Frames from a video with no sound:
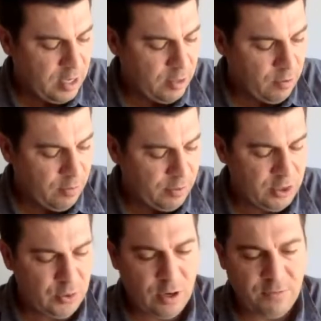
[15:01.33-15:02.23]
in
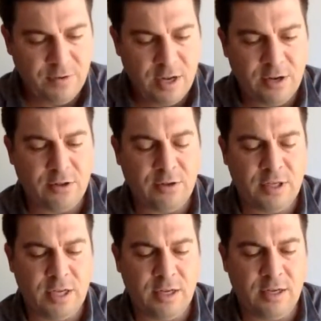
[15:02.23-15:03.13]
Romans 12, 9 to
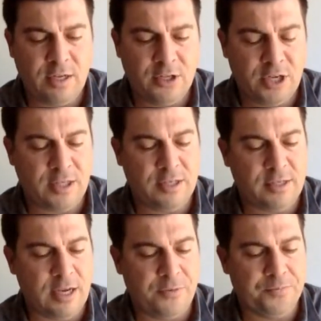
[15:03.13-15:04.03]
13, check this
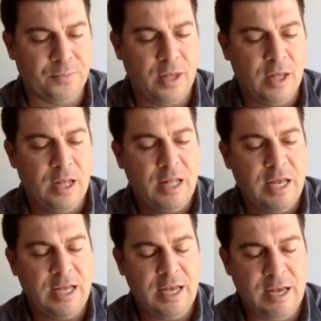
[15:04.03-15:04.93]
out.
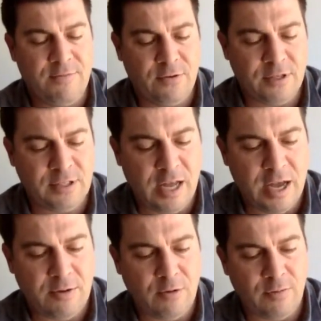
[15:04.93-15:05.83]
In verse
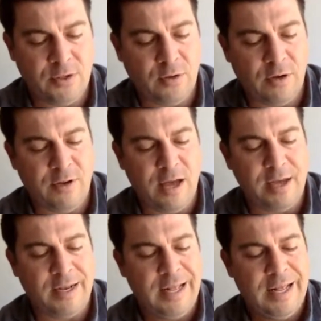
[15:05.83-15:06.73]
9, Romans 12,
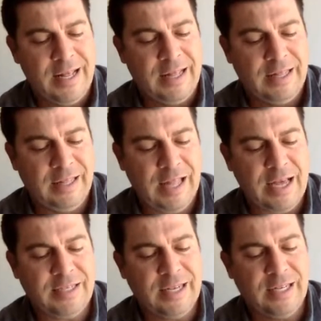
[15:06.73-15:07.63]
9,
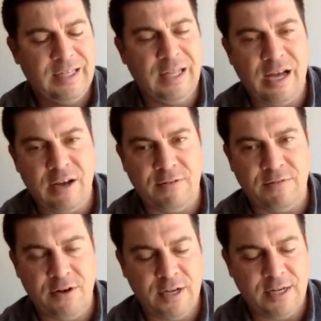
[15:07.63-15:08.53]
let love,
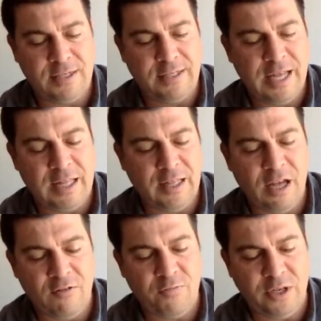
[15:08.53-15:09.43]
there it is, let
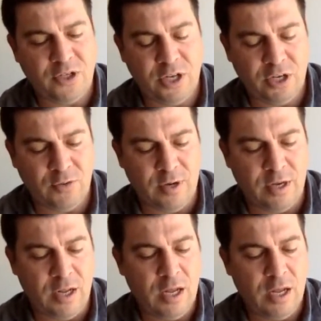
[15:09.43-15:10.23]
love be genuine.